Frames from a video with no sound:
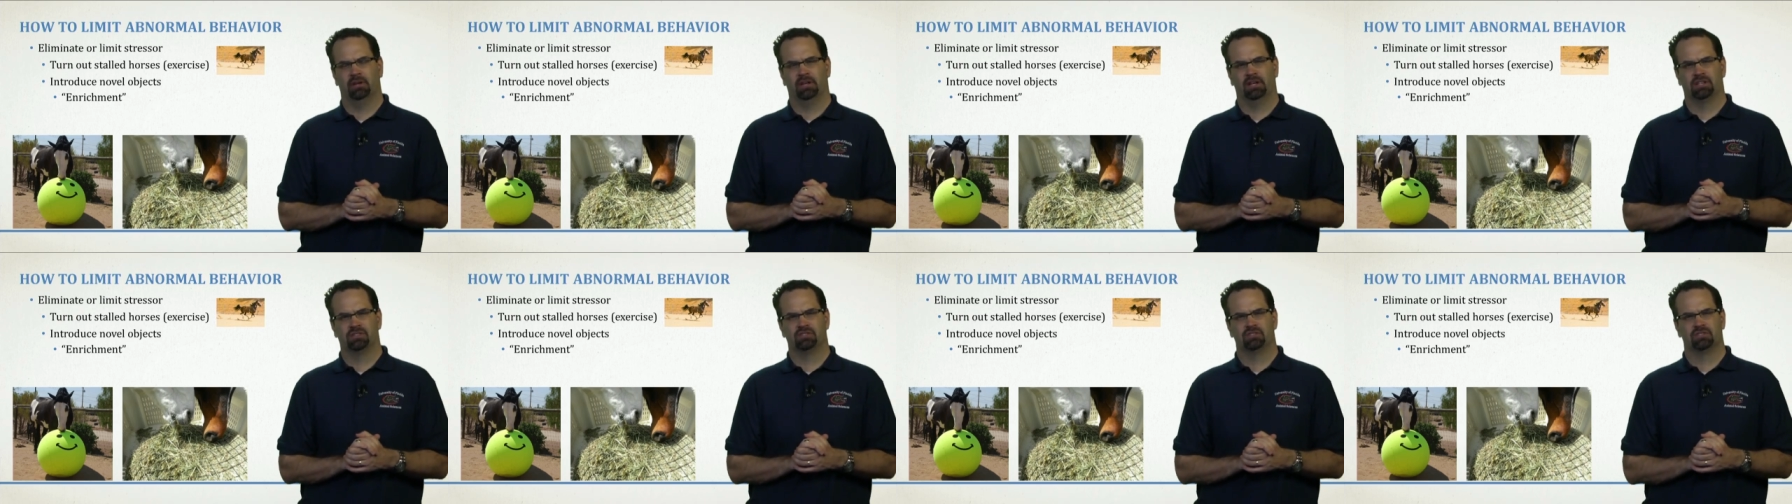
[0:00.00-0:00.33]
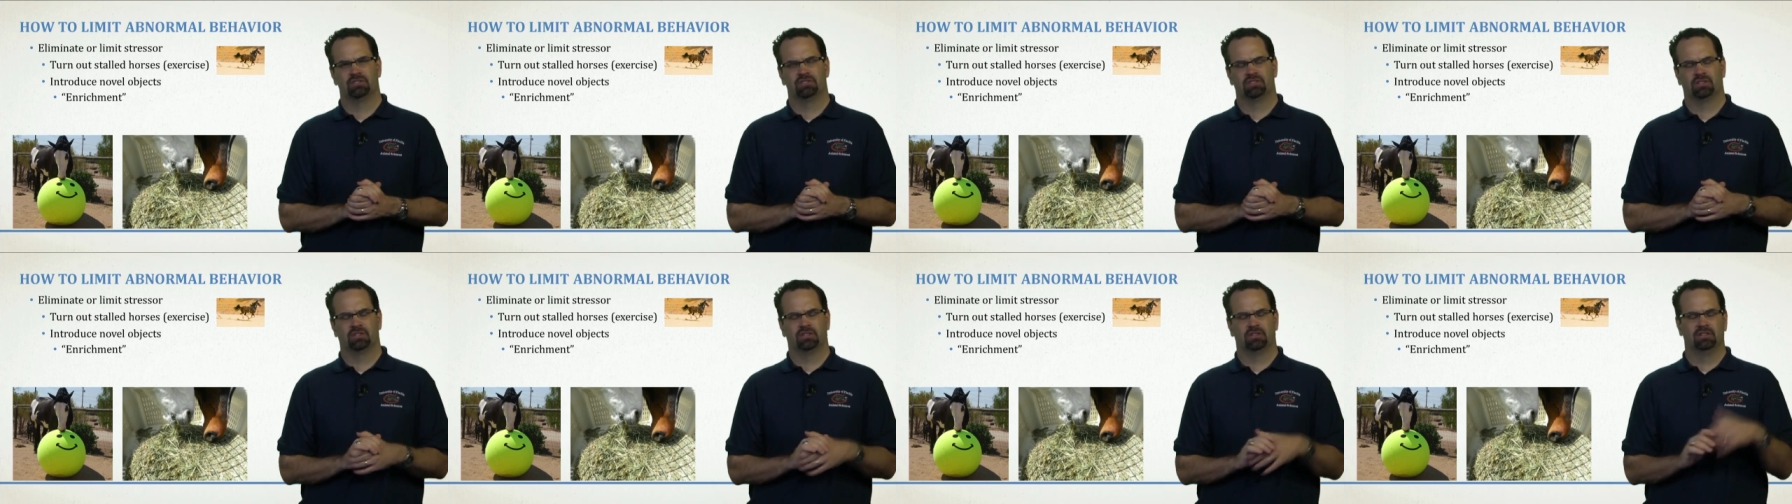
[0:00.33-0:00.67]

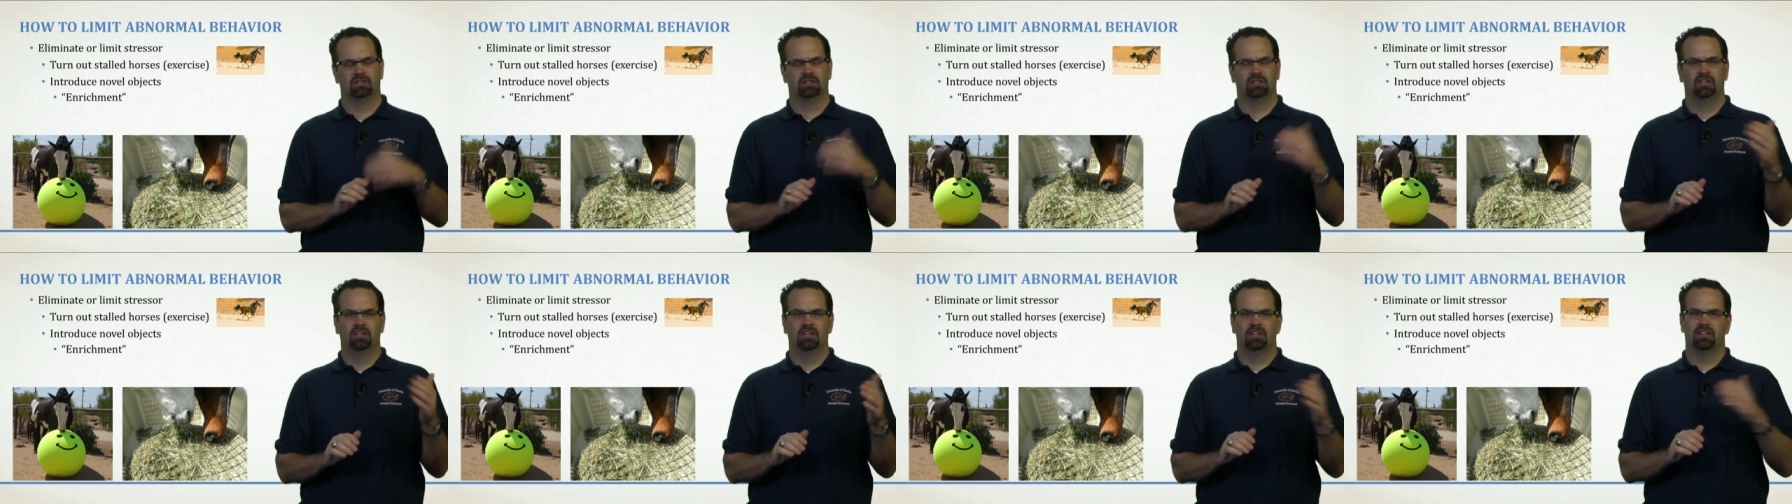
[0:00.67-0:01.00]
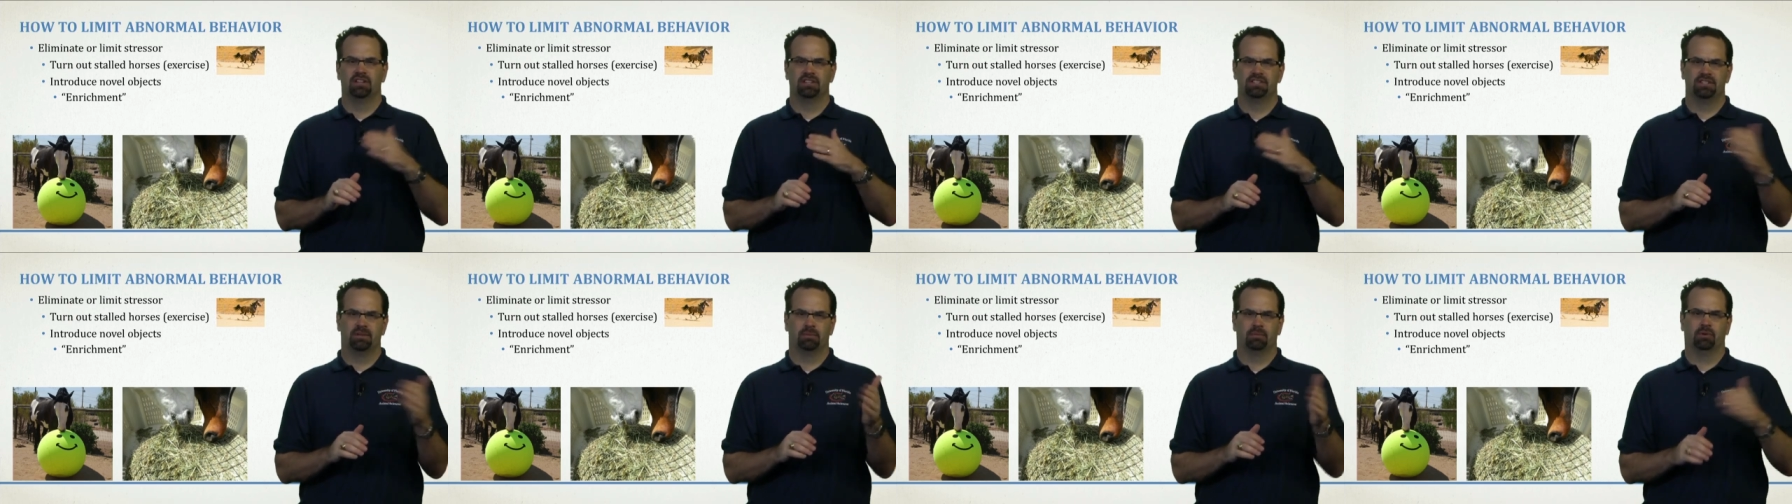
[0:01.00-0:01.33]
lectures on the
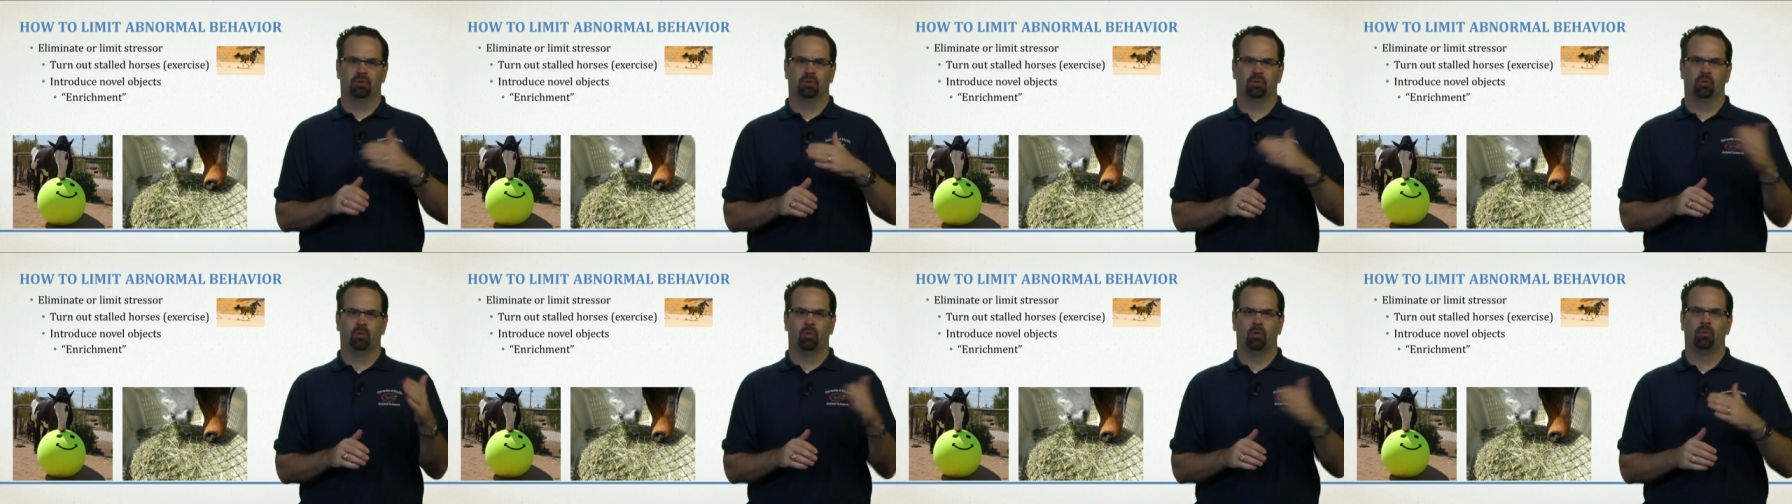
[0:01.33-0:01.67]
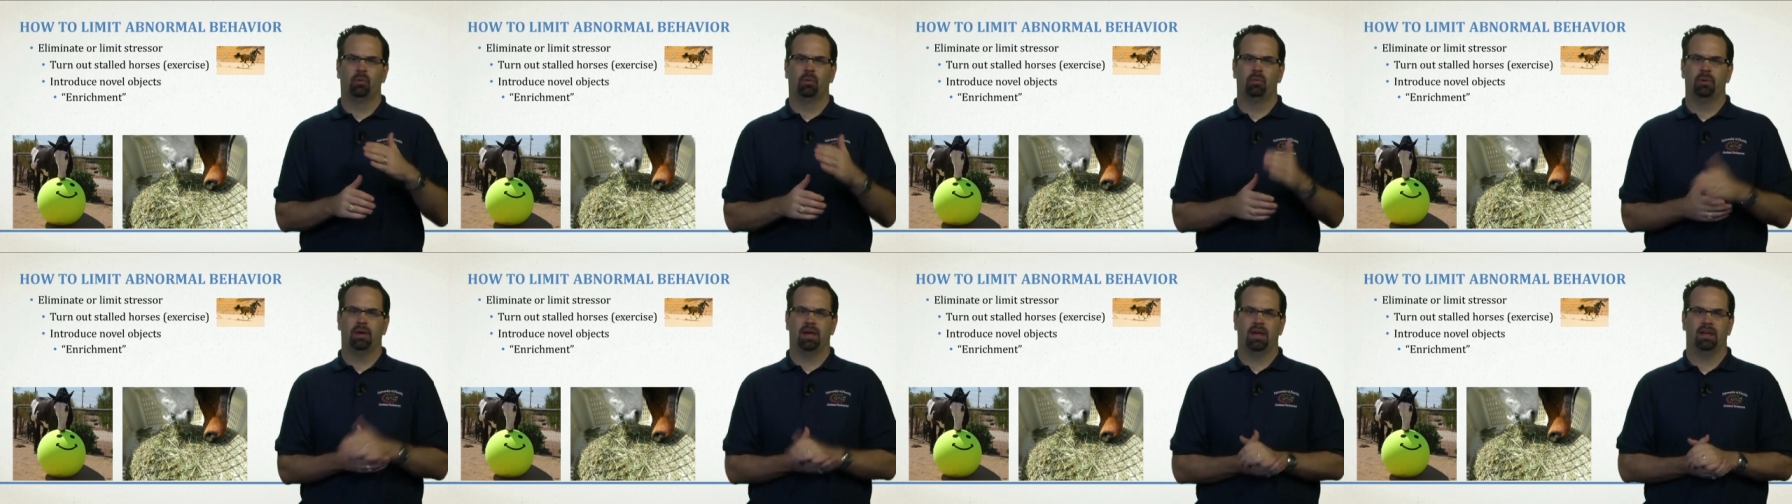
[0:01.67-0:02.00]
typical
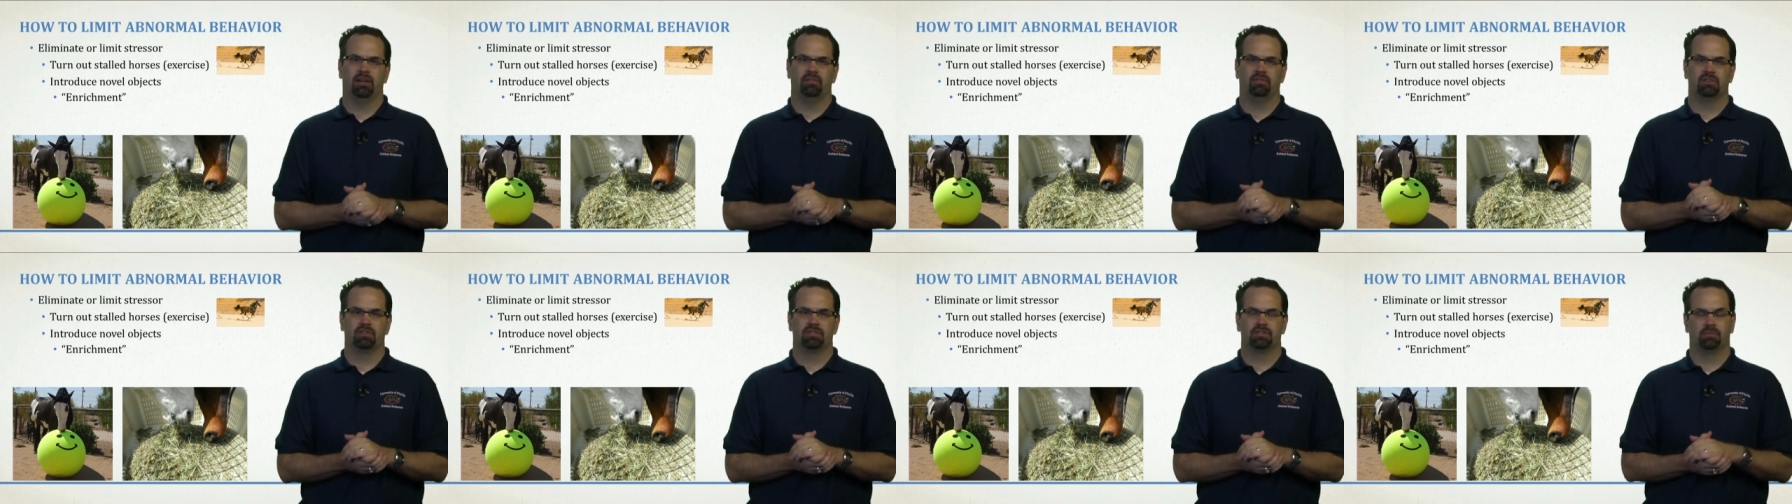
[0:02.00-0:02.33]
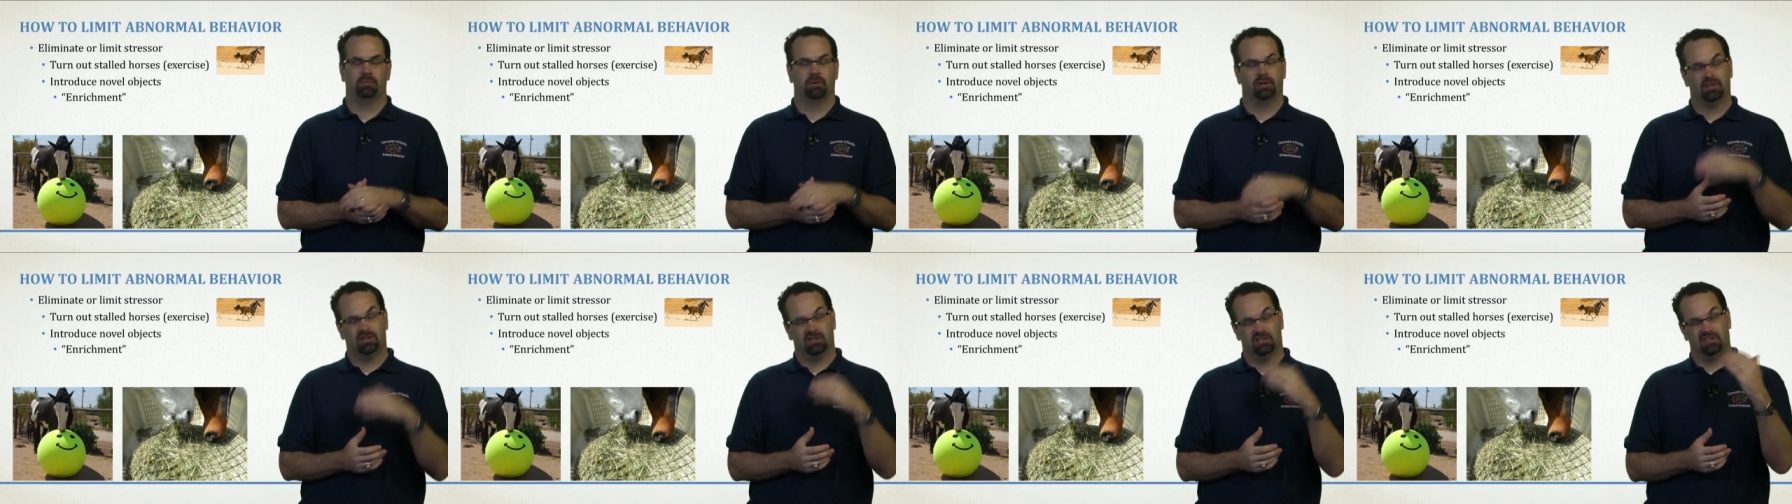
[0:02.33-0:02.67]
normal behaviors,
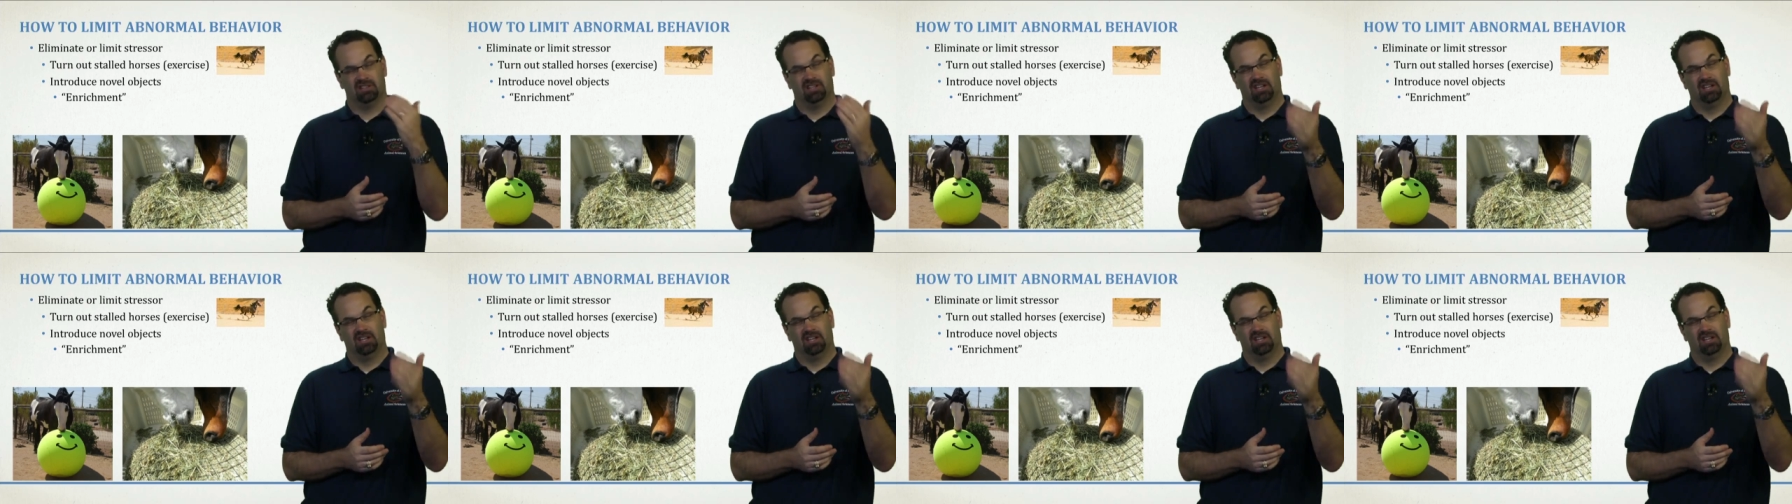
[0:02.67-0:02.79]
but